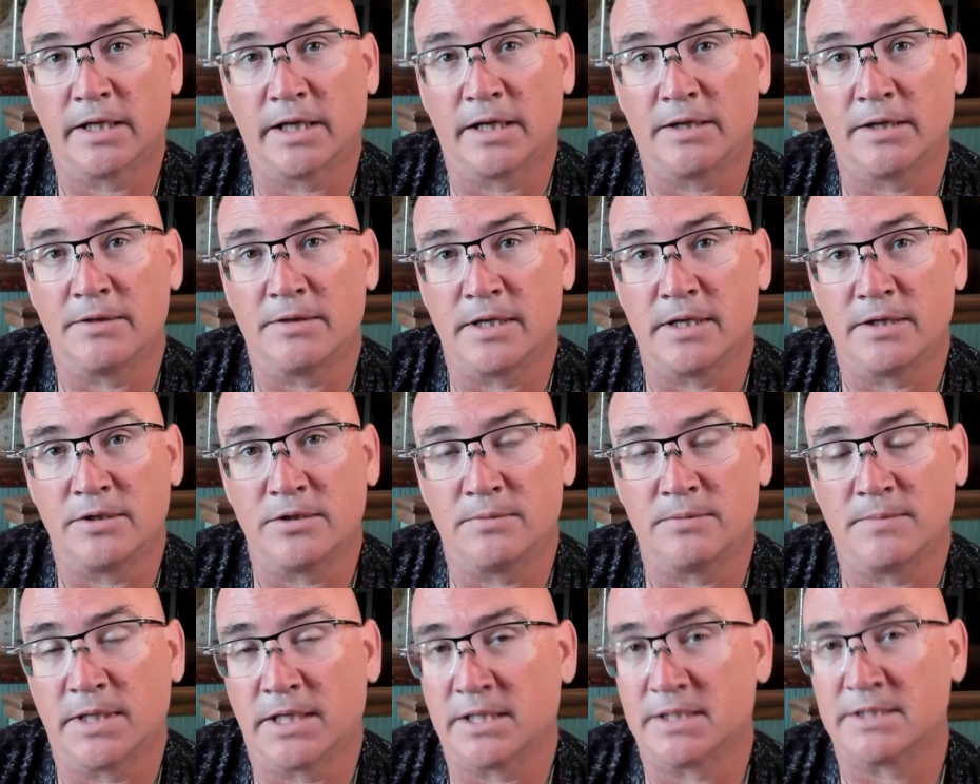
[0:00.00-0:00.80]
and then
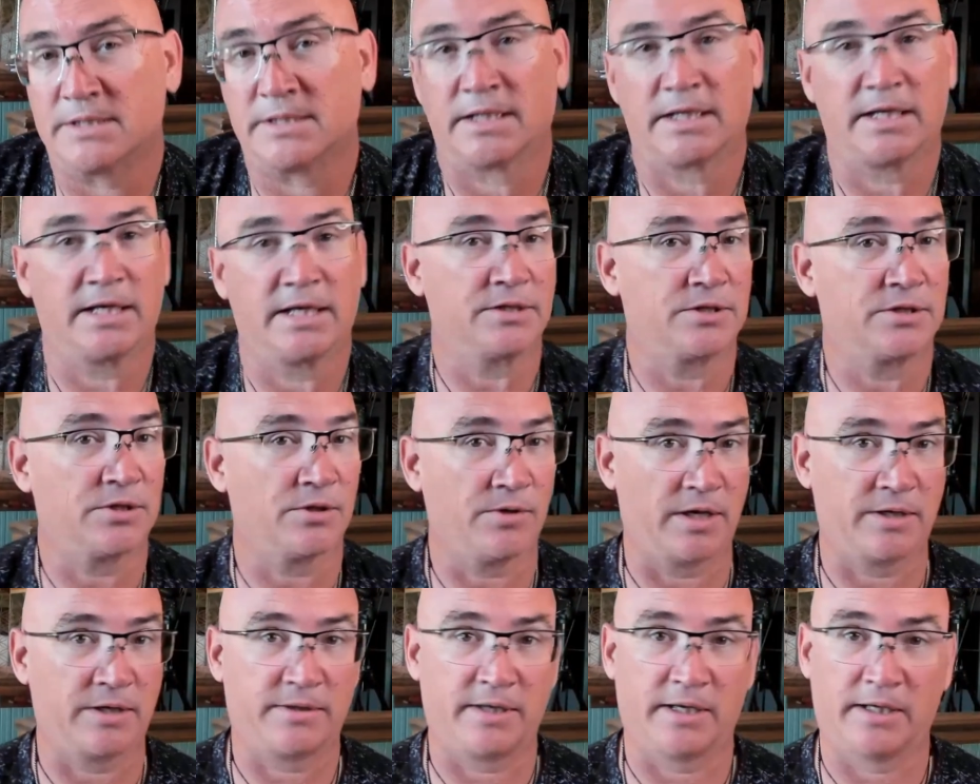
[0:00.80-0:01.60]
you begin to
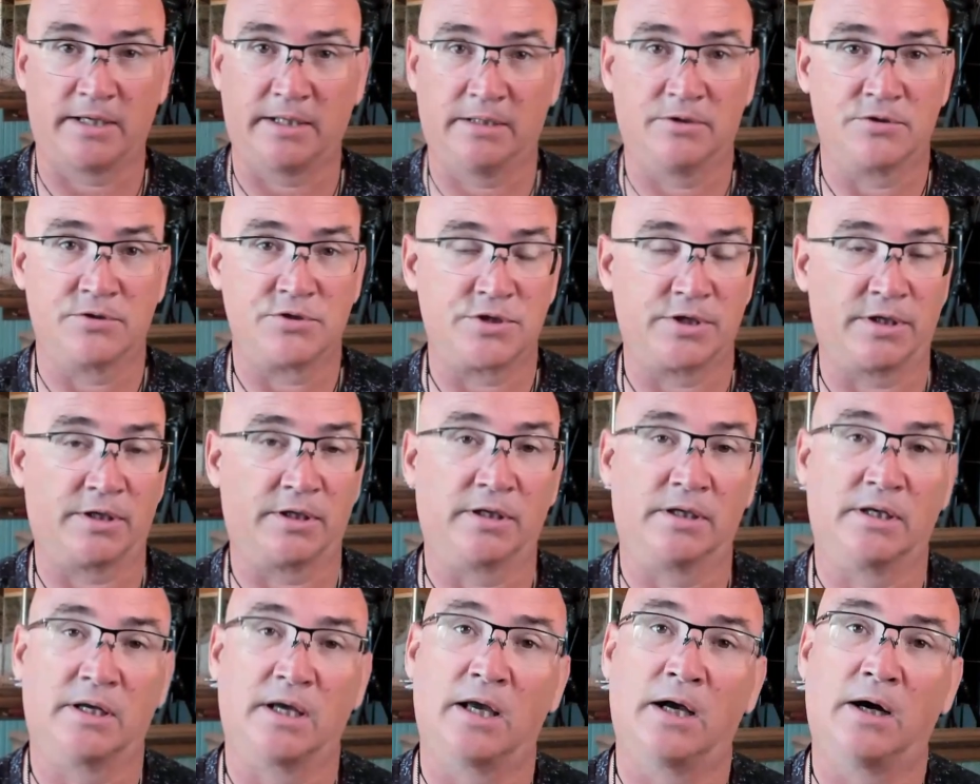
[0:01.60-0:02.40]
integrate that
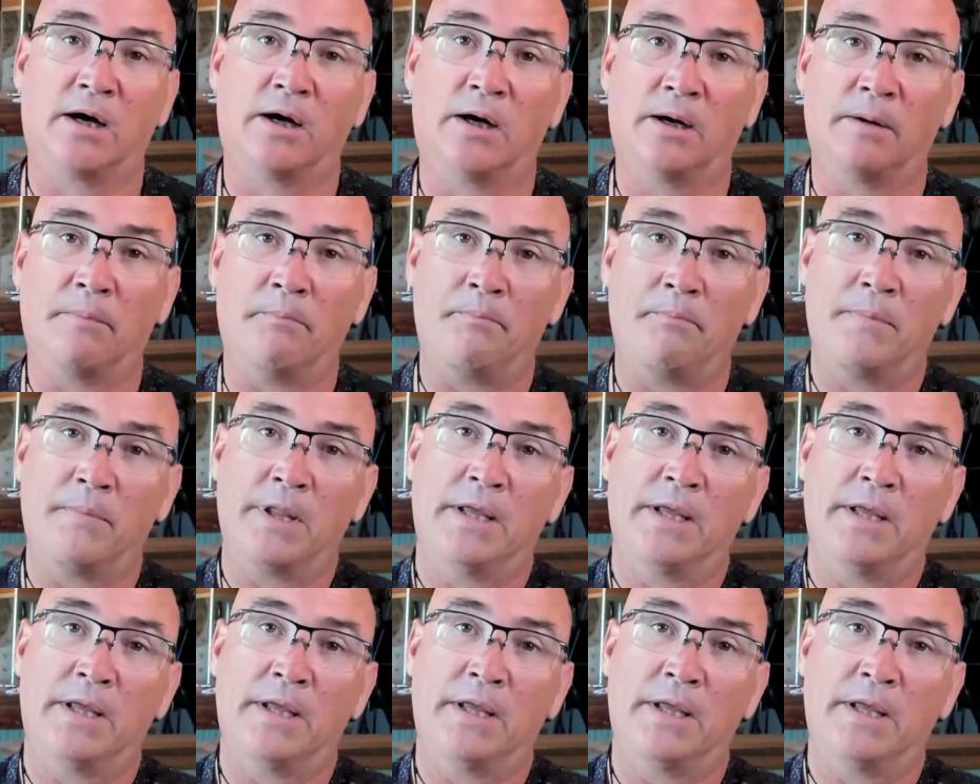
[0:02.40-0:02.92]
energy um,